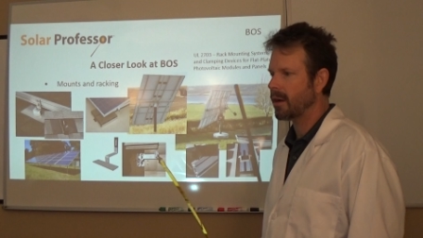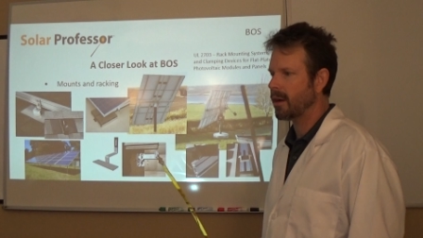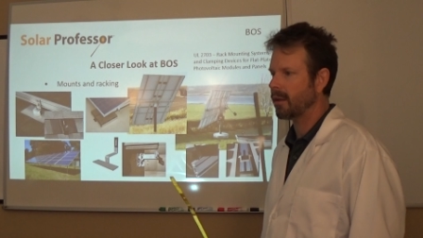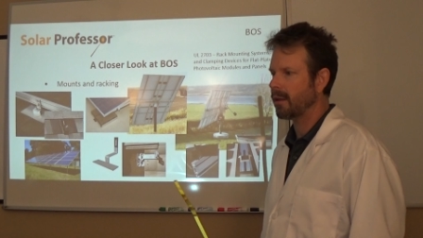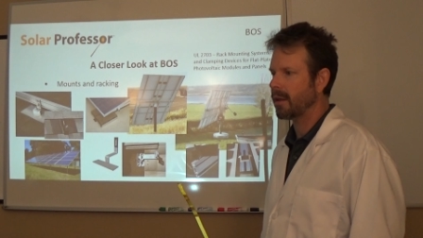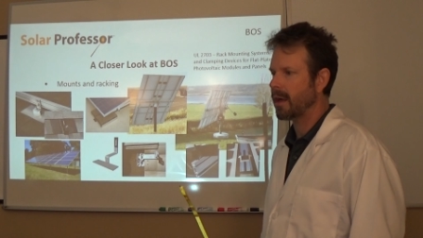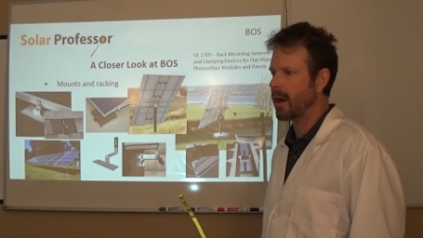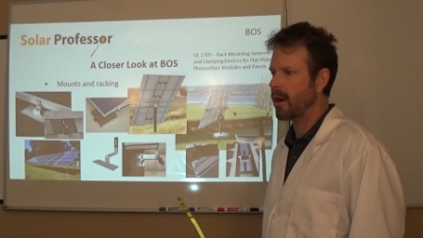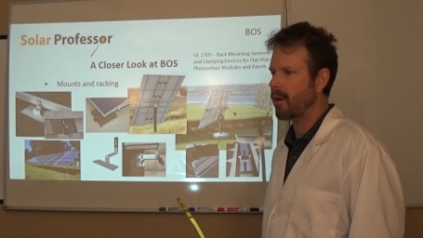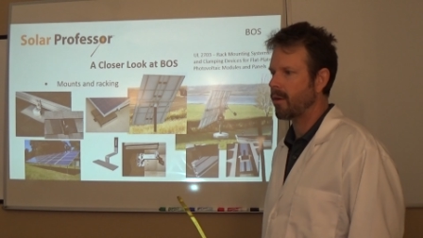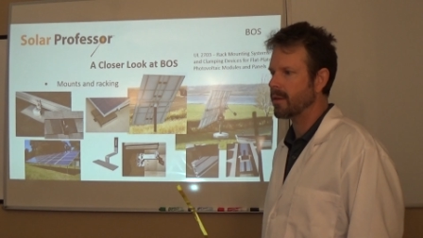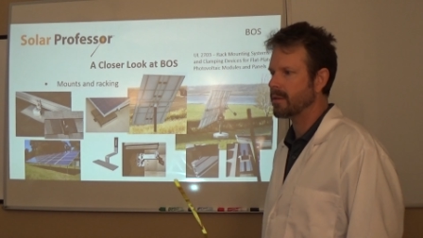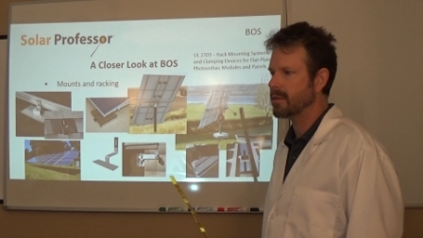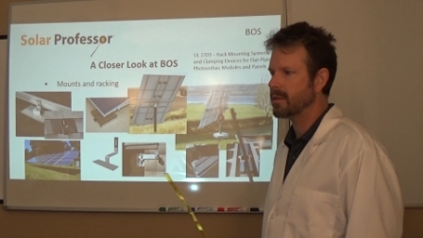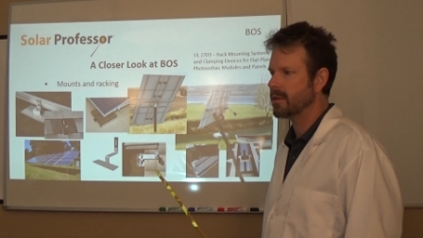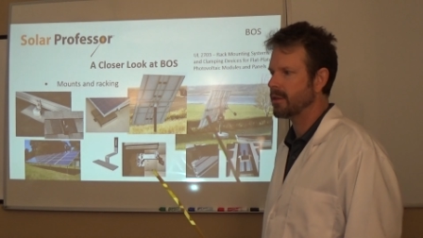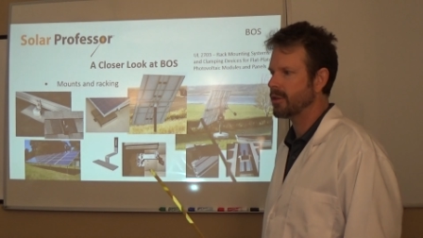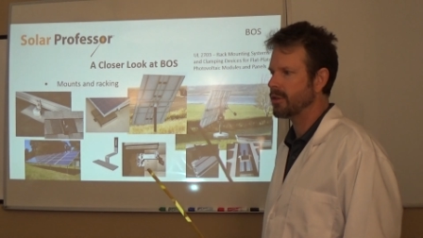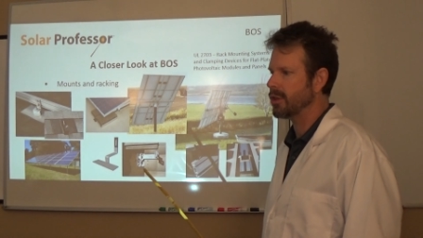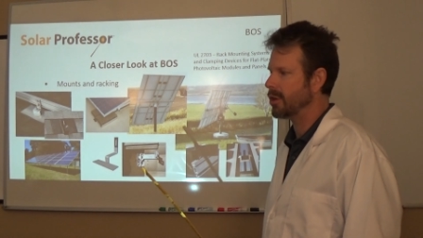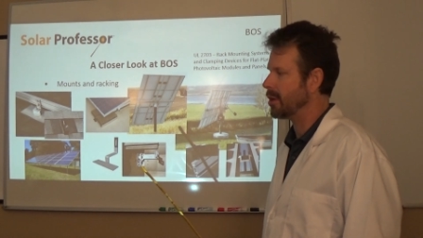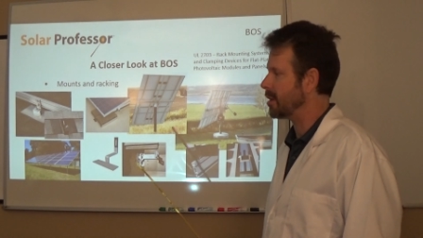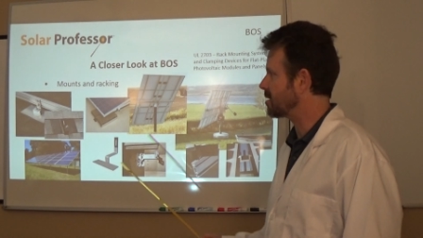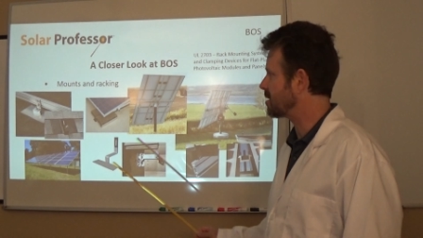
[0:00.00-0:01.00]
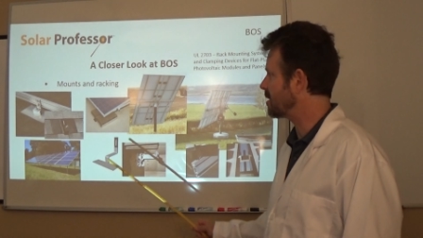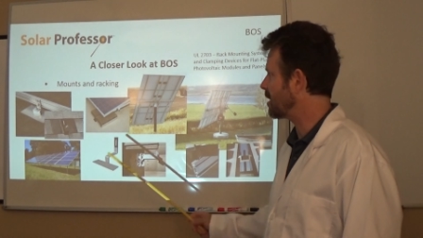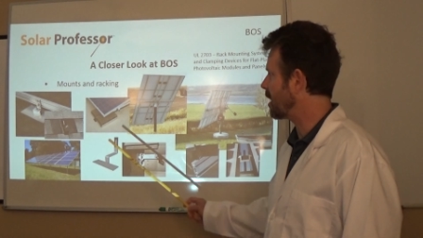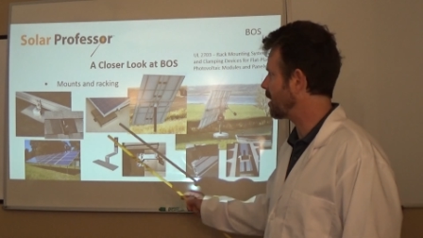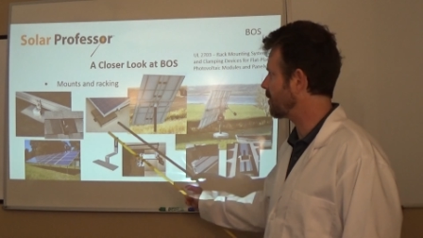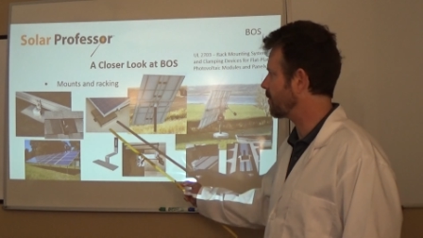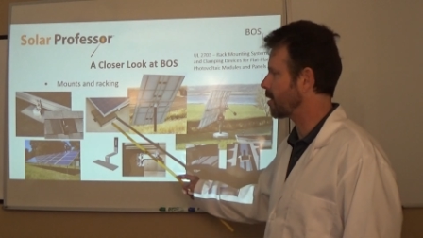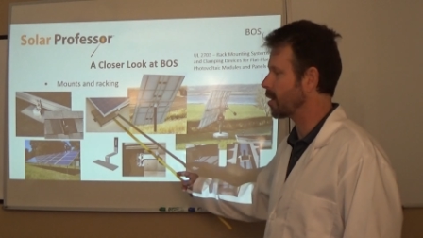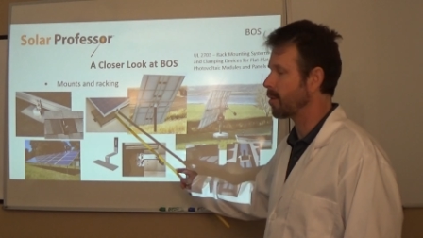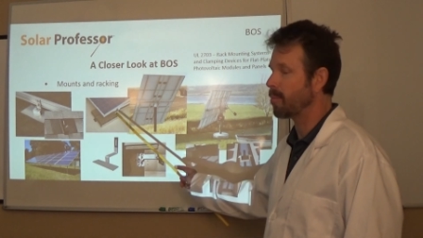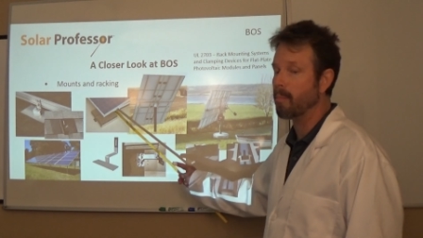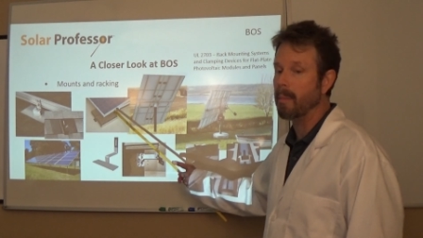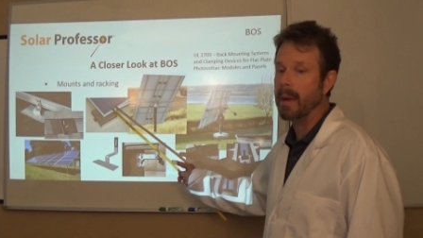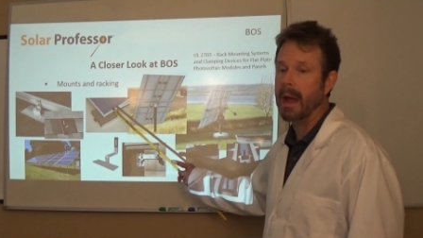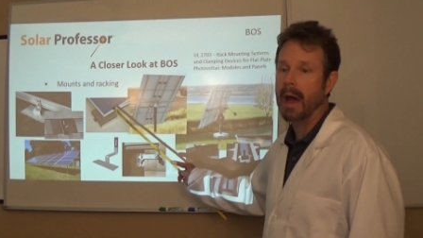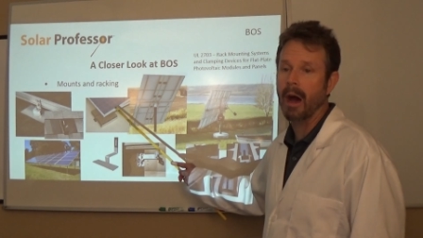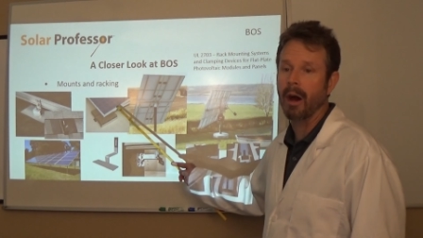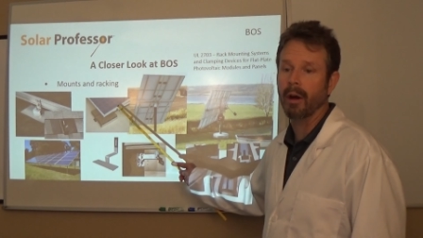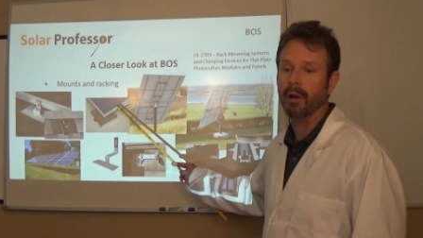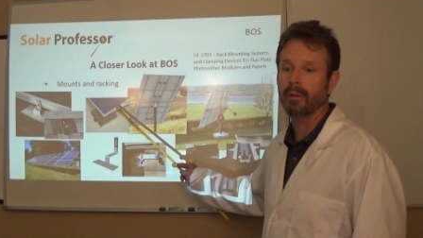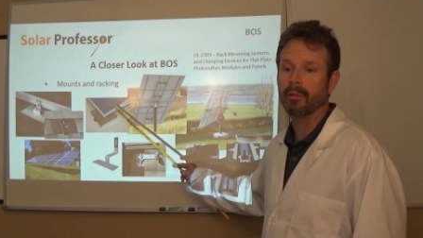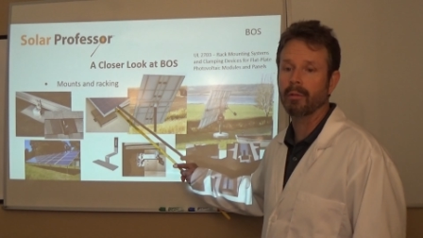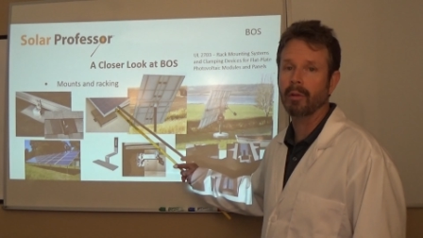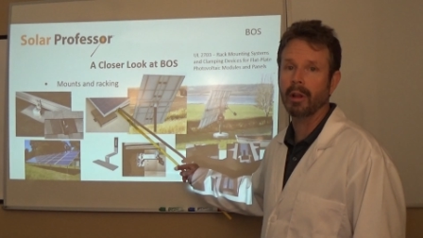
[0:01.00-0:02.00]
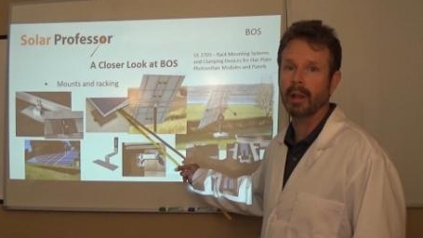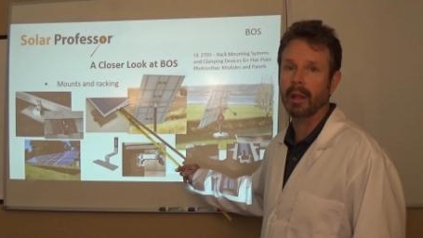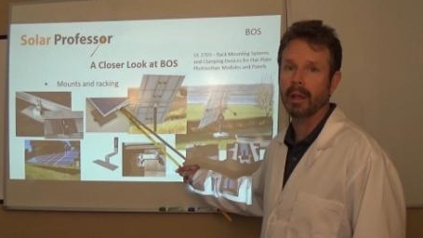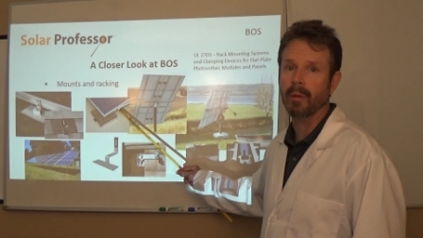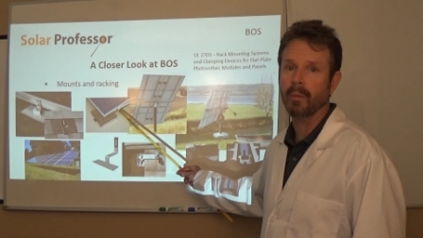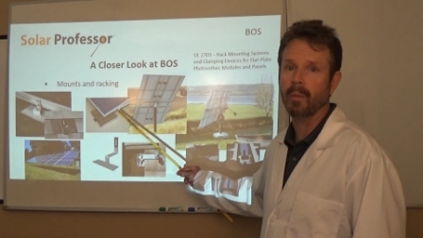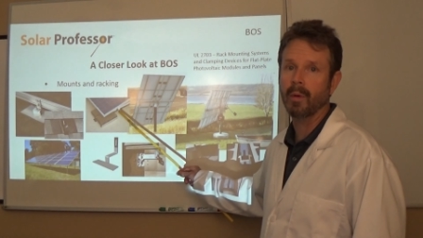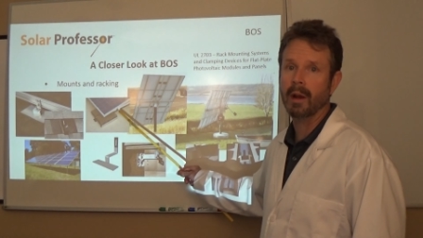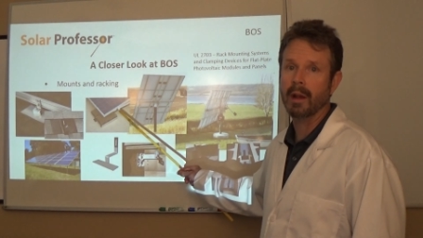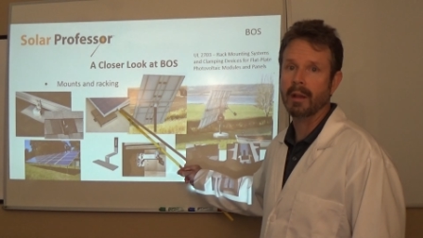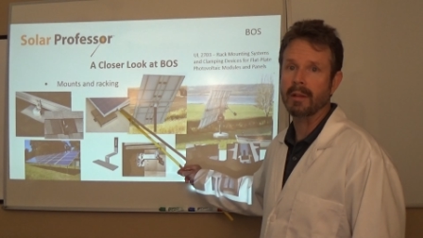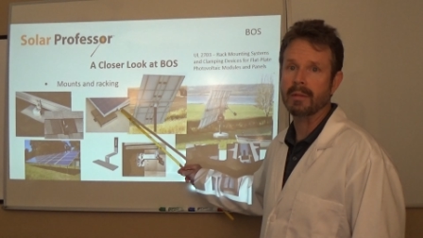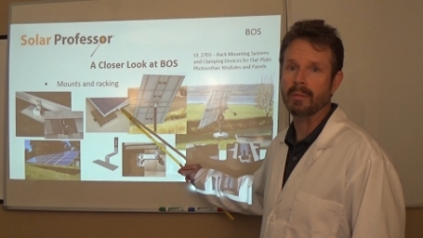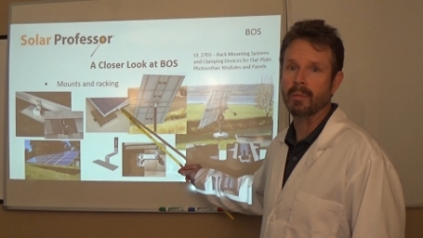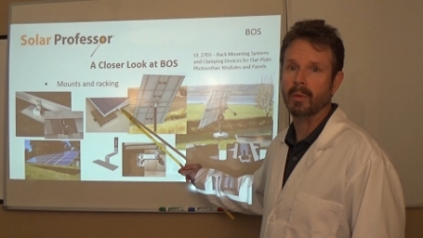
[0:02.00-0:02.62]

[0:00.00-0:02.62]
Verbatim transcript: allow us to do, is not even a mount really, what, it's,